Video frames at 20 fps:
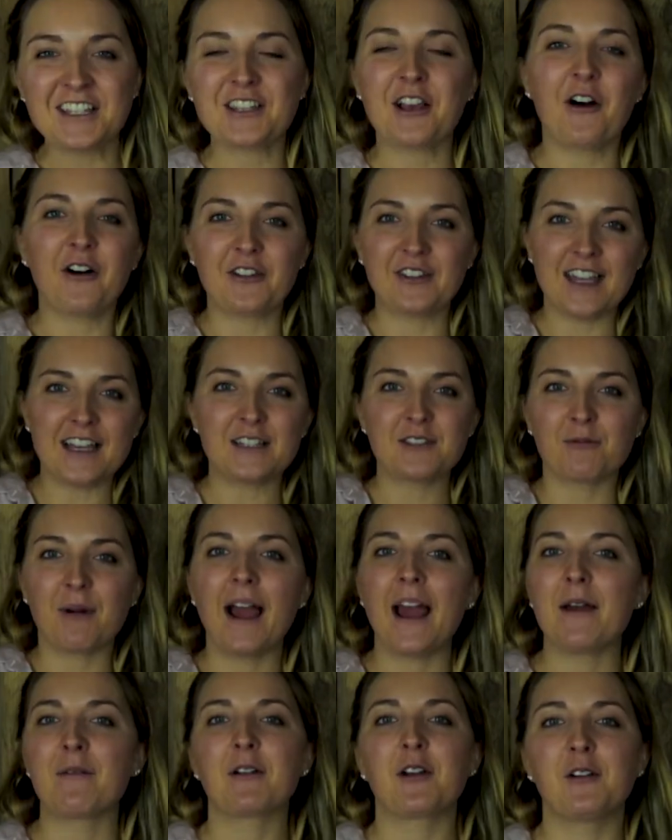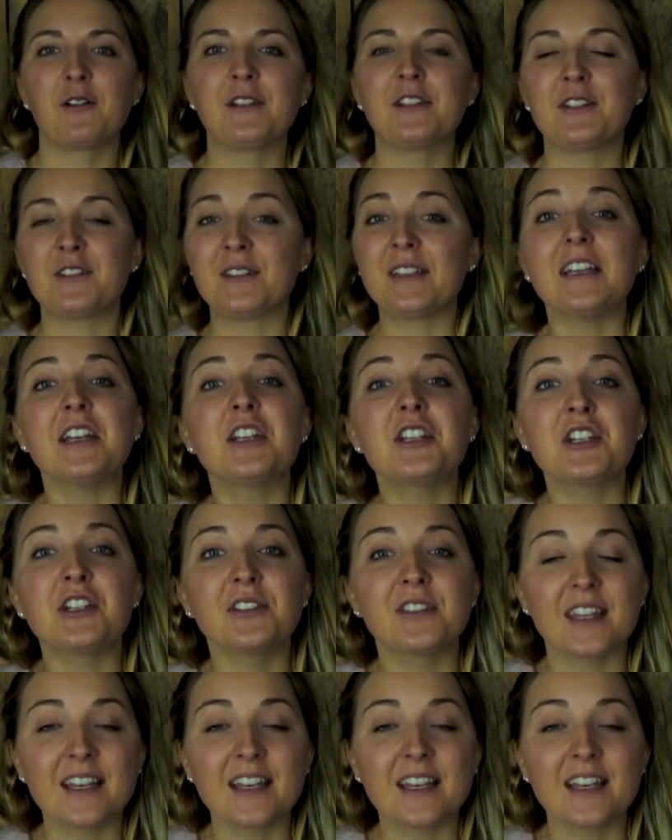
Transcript: so that's why i'm going to teach you